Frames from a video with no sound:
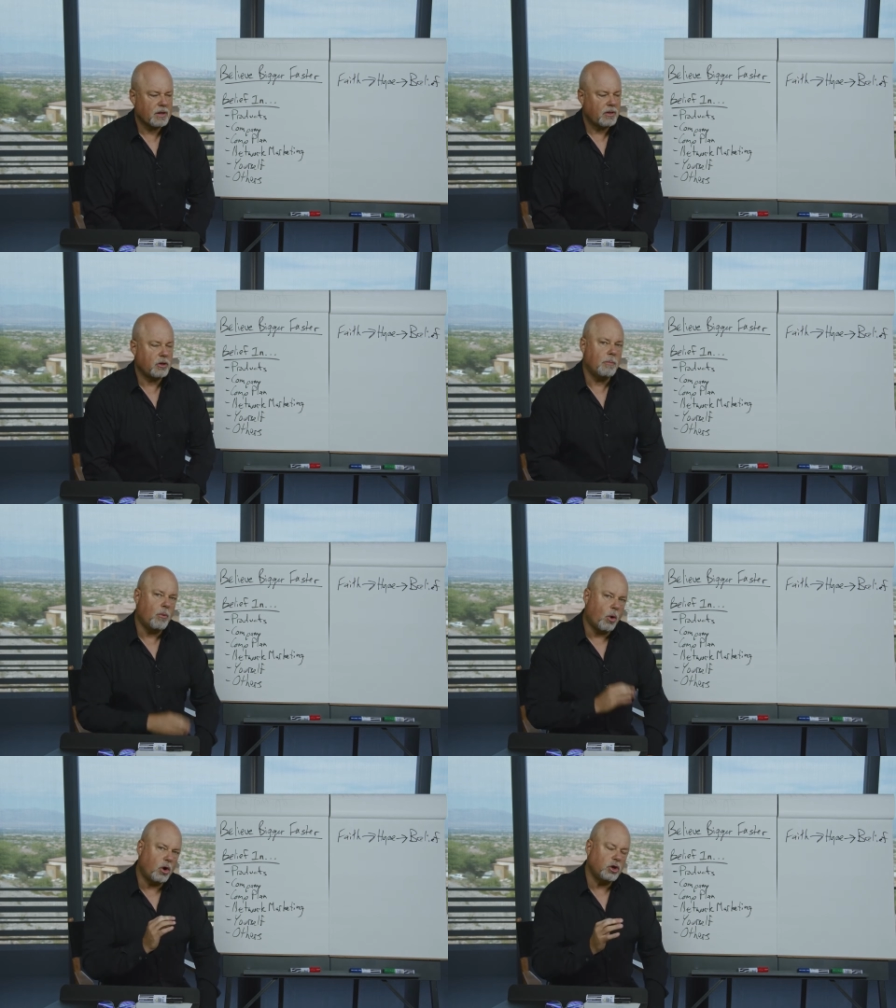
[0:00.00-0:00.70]
The
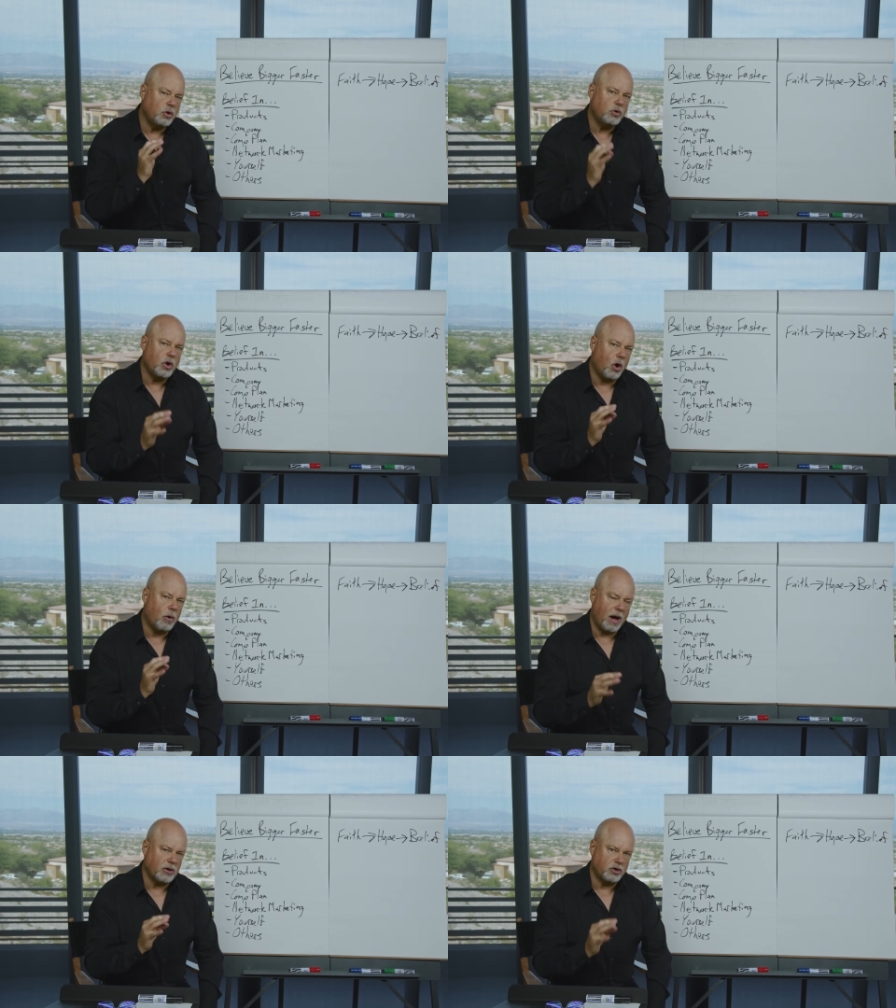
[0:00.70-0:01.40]
more you know
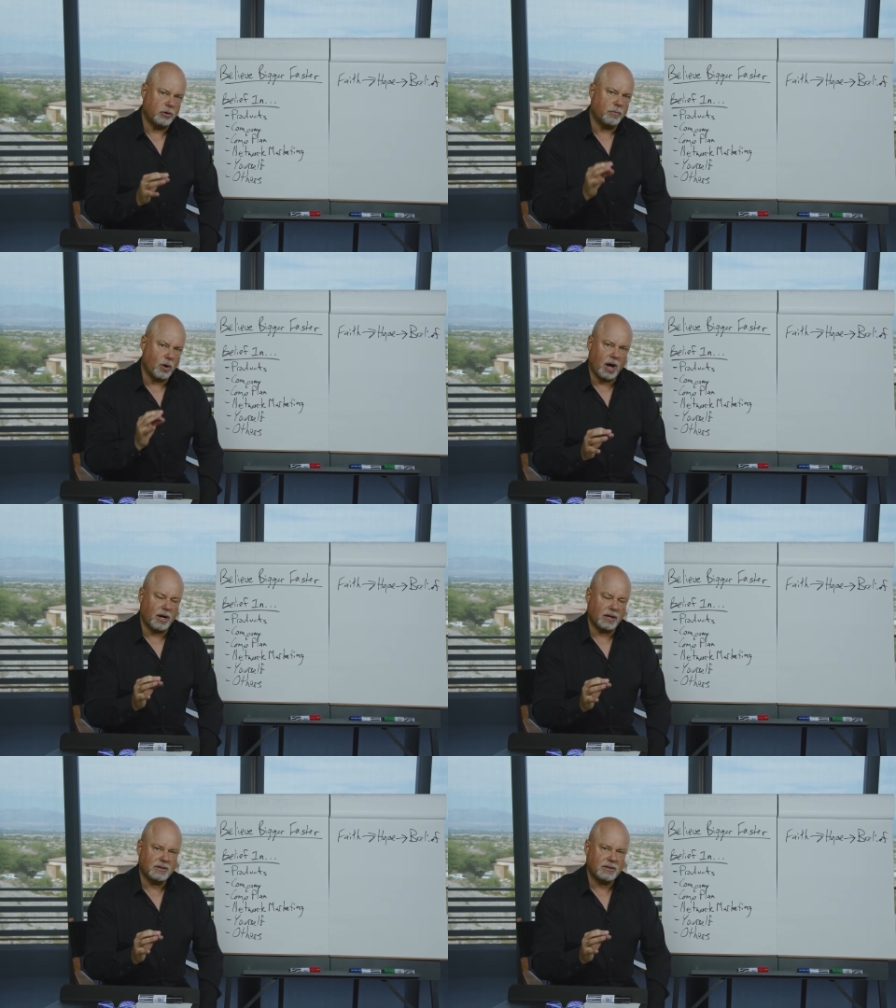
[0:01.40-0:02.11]
about your
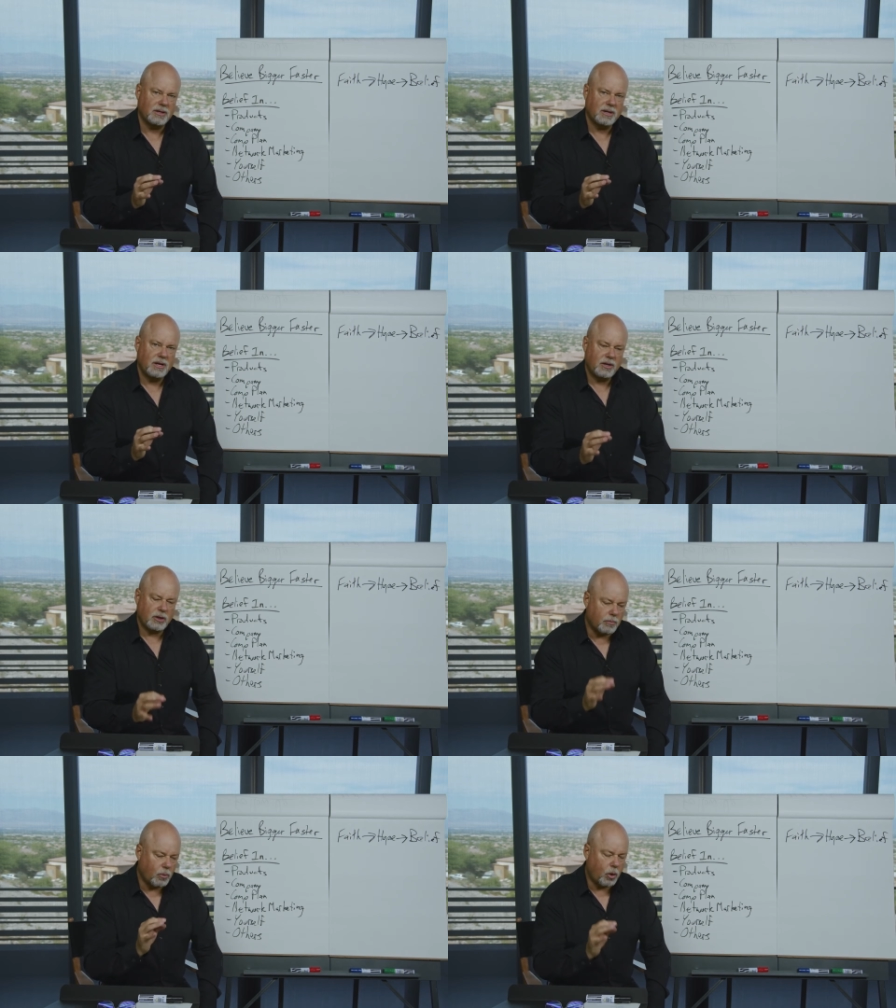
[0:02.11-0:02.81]
product,
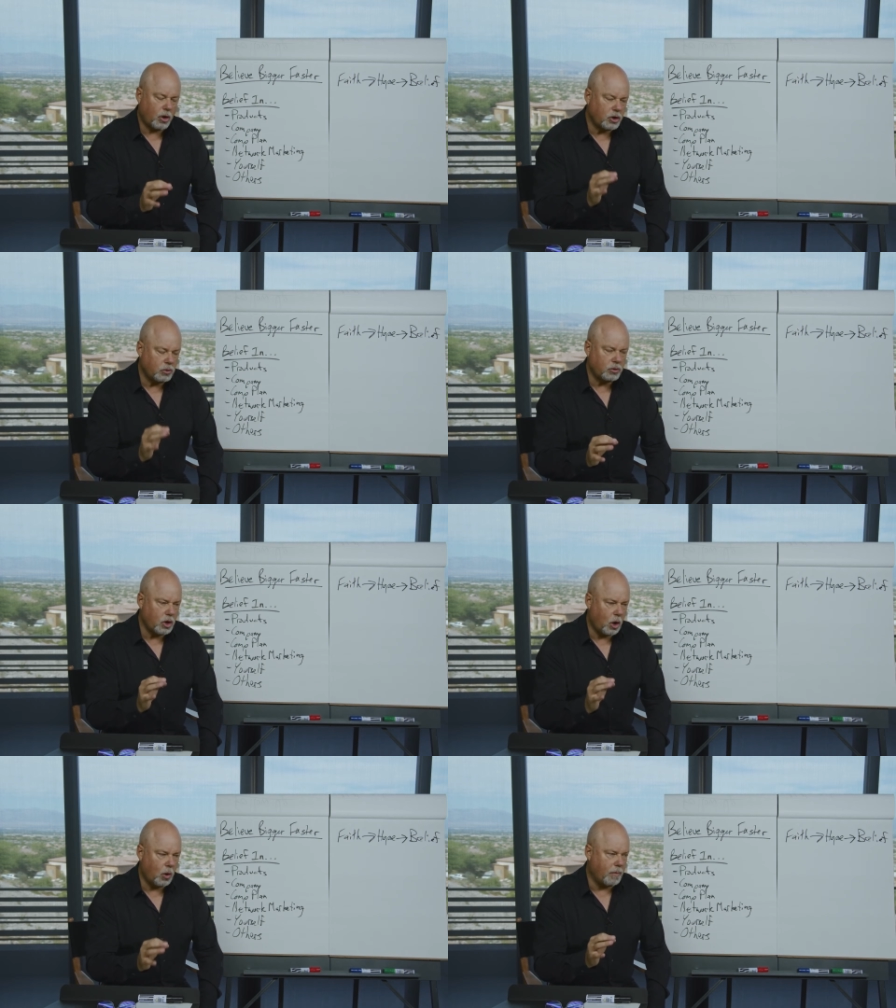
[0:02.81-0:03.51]
the more you
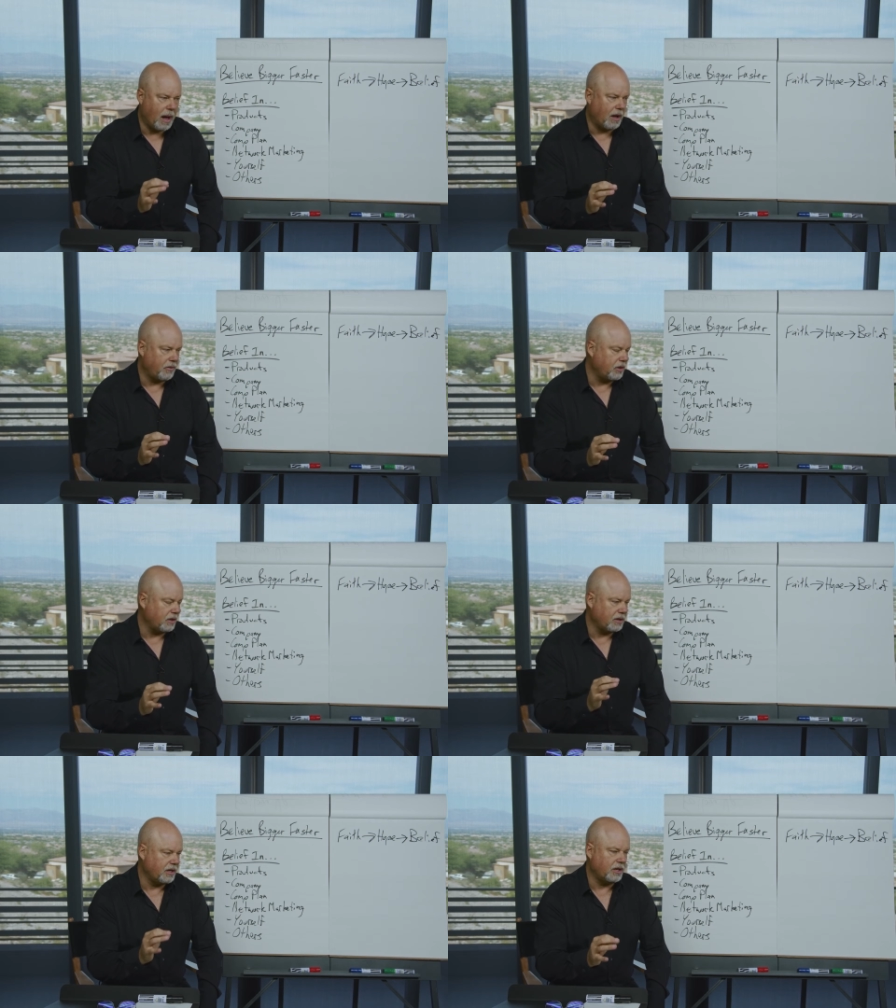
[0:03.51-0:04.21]
know about the
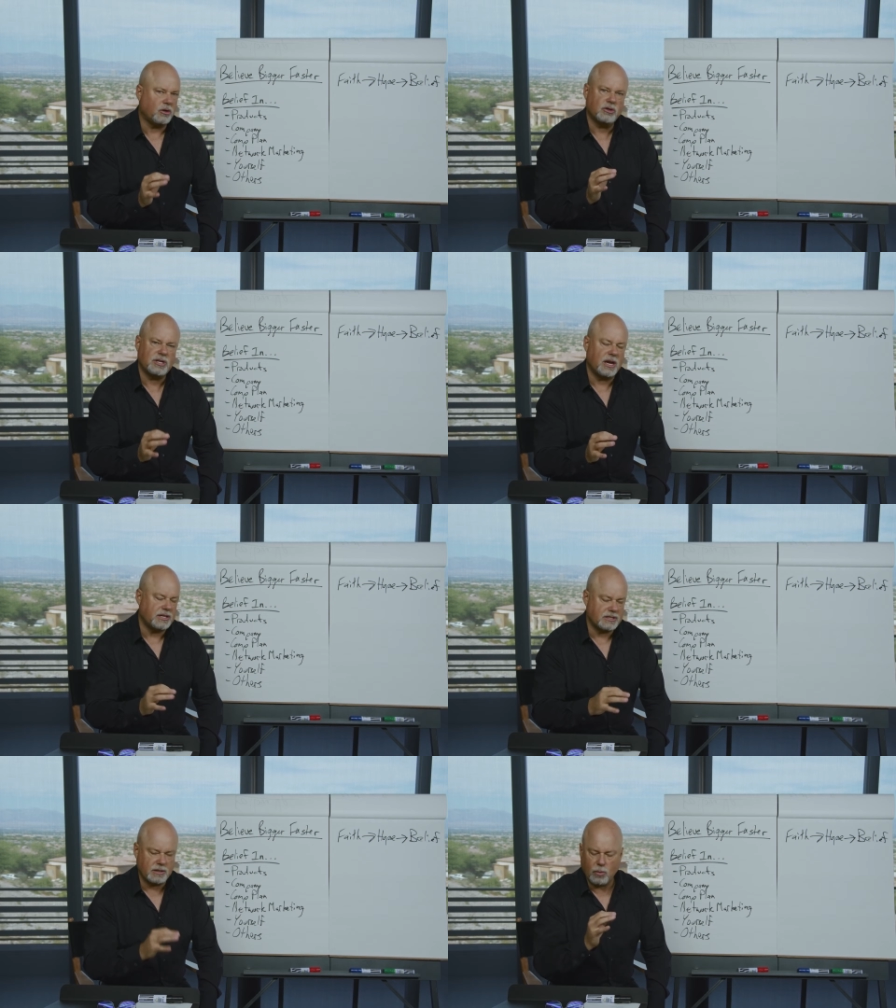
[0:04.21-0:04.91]
clinical
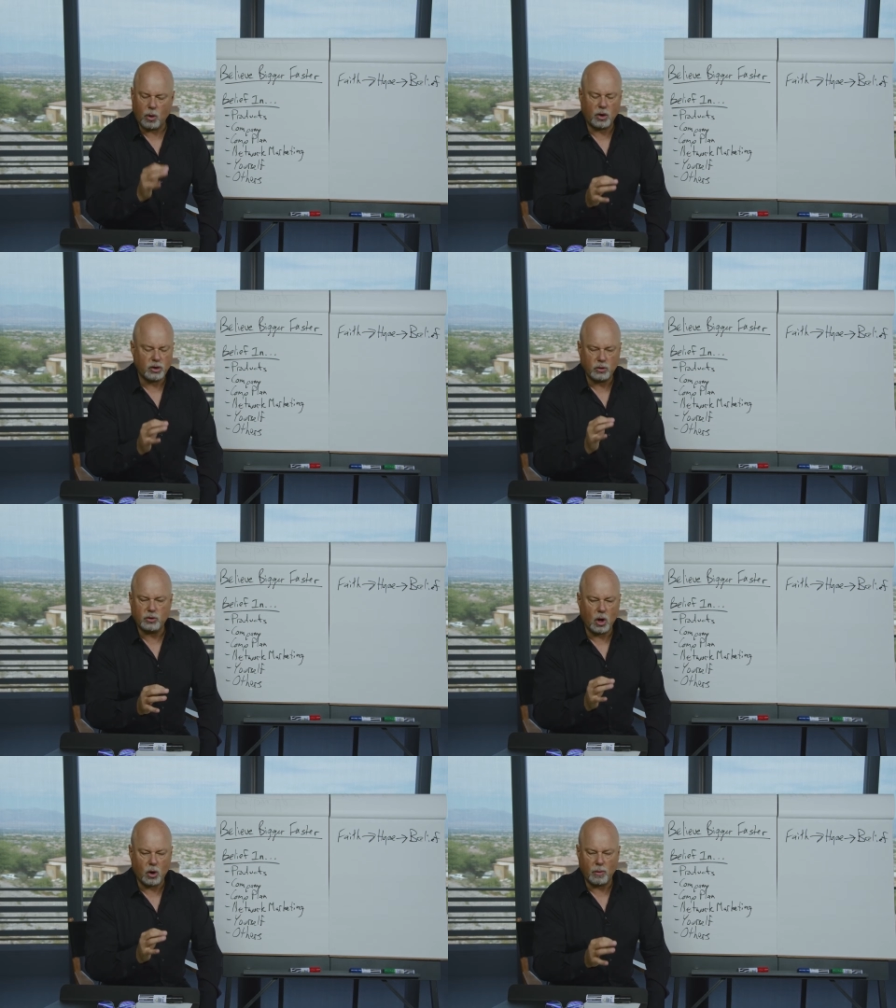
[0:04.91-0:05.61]
studies, the more you
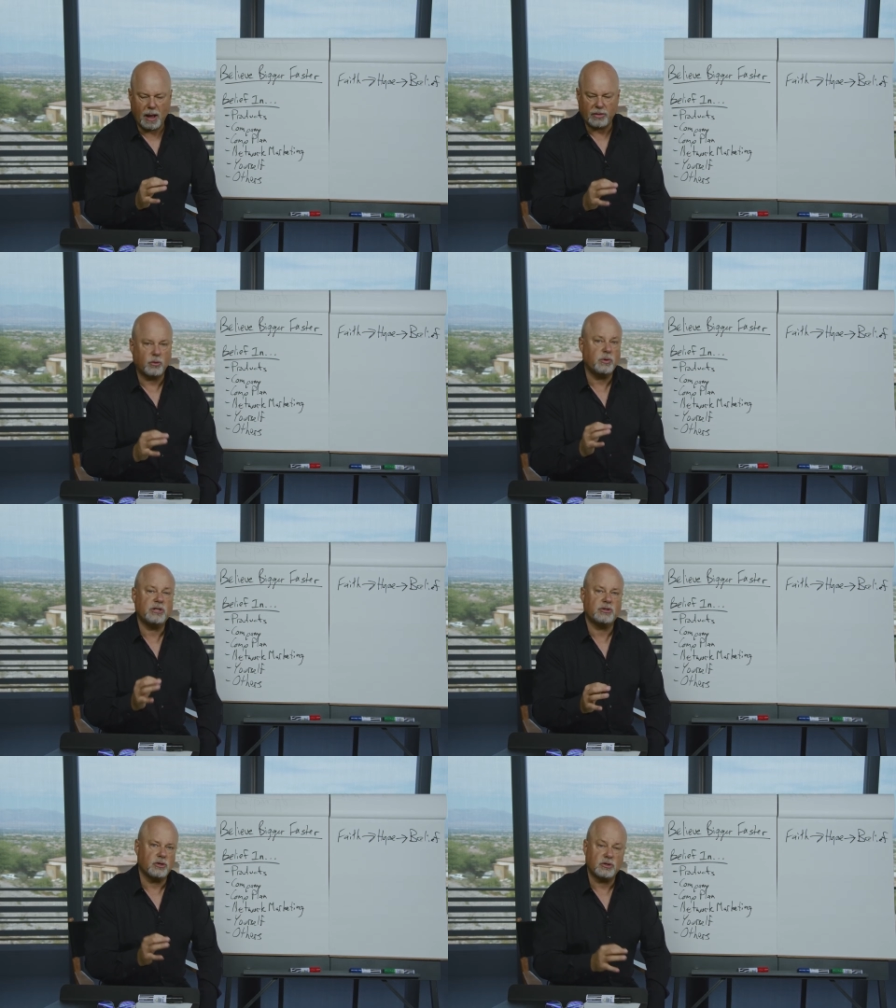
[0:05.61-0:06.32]
know about the
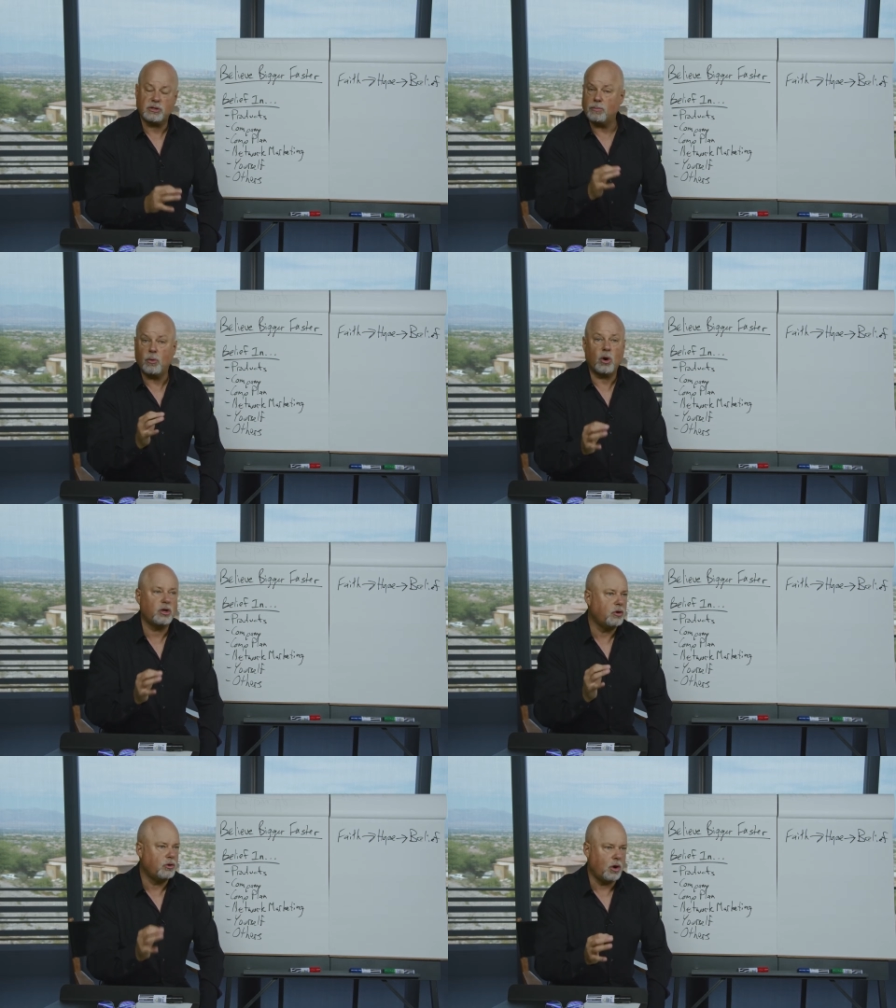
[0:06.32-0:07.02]
research, the more
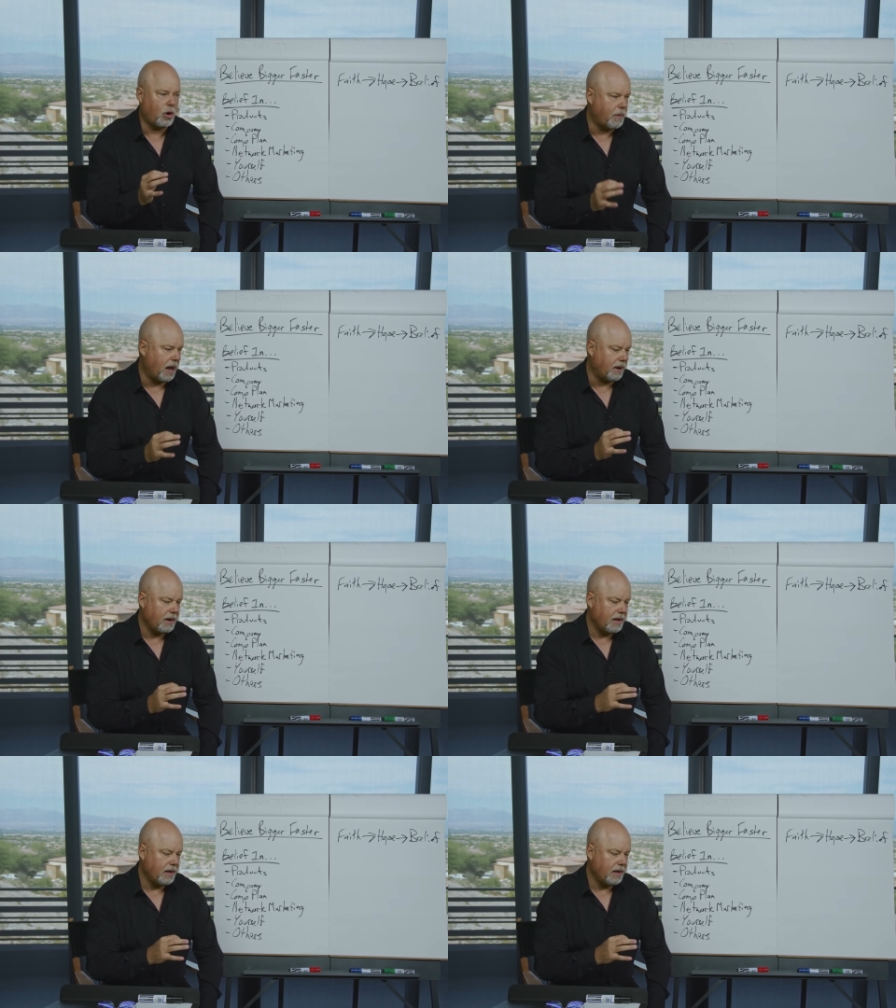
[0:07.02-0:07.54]
you know about